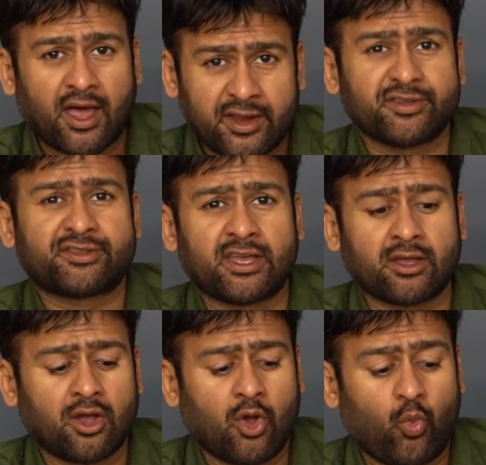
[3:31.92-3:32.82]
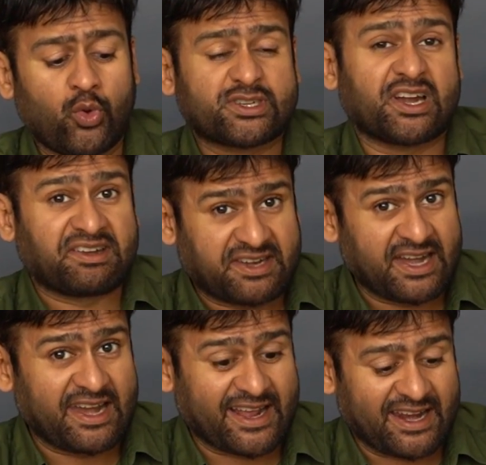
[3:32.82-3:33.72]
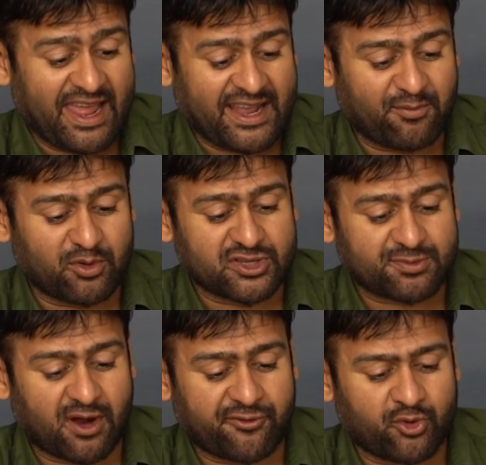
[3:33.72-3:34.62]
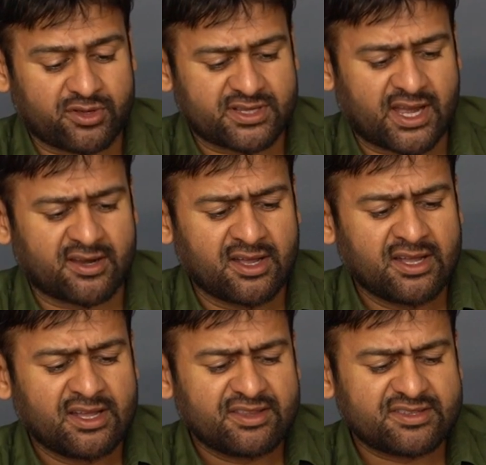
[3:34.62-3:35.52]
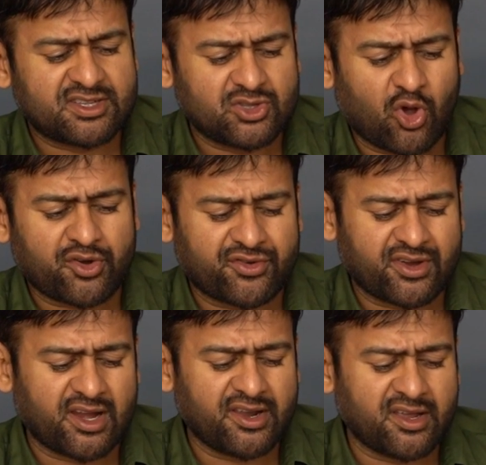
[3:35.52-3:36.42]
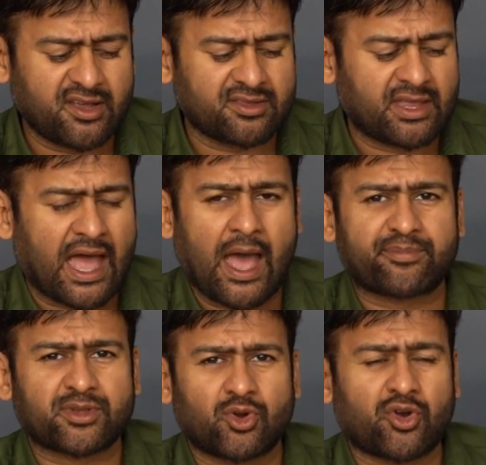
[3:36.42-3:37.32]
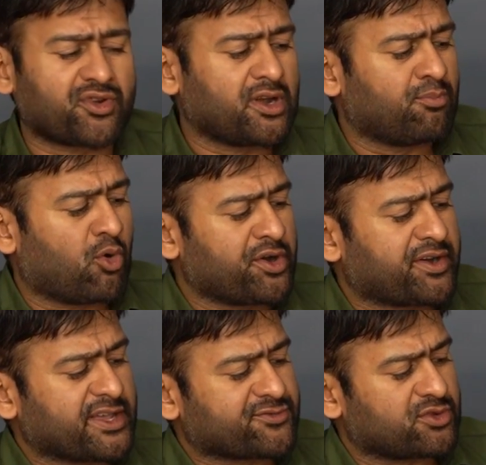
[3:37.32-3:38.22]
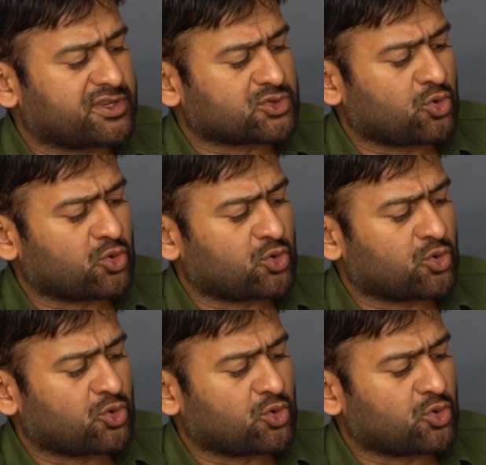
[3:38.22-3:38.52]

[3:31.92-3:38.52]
Another thing which I didn't like, like about this smartphone is that this is not really, the apps are not really monetized for this.